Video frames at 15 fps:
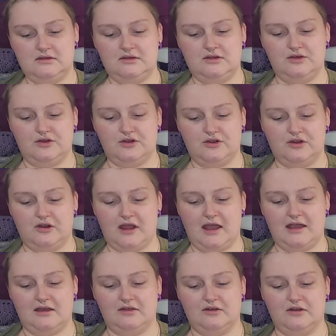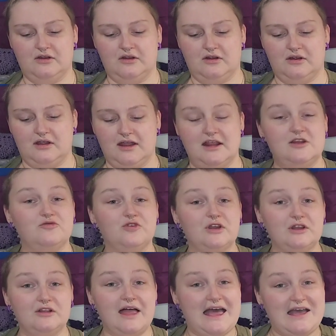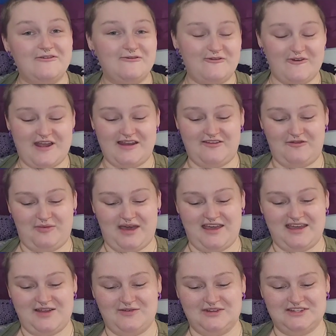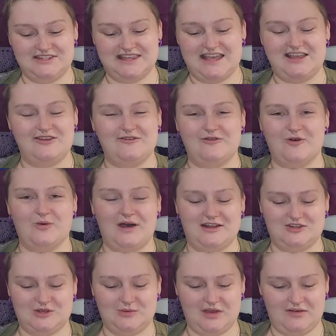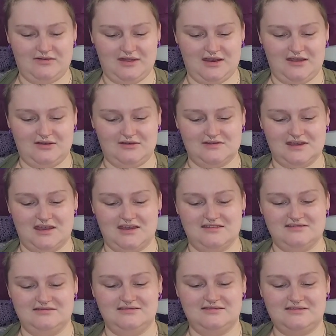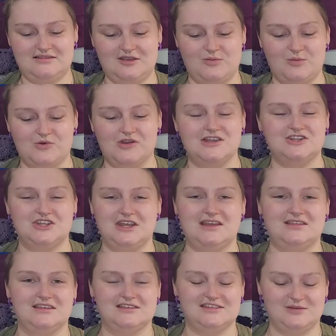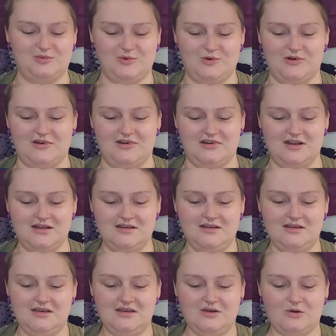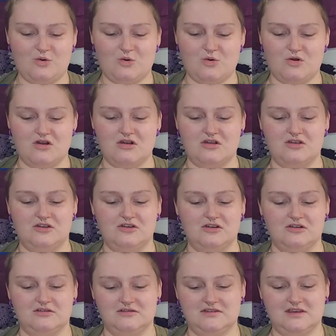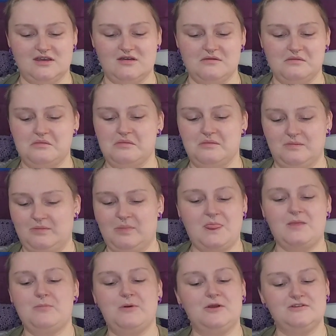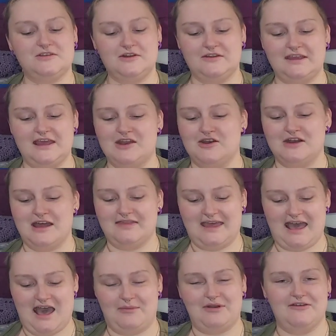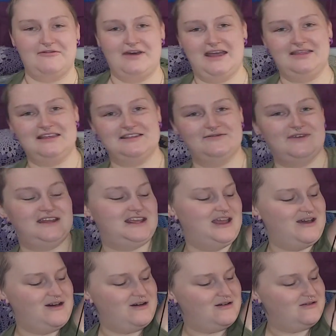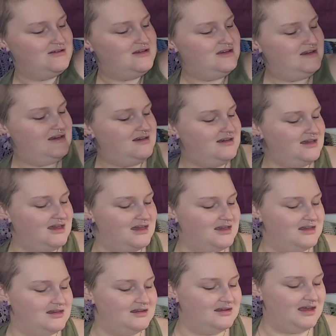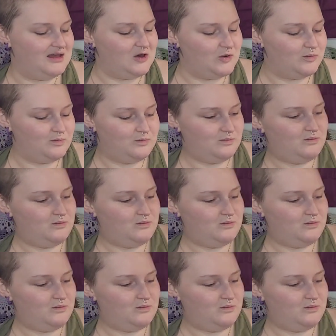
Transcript: you're either an in real life friend of mine, which thank you for watching my videos. I appreciate the support. Or you're some person on the internet that happened to find this video, and I hope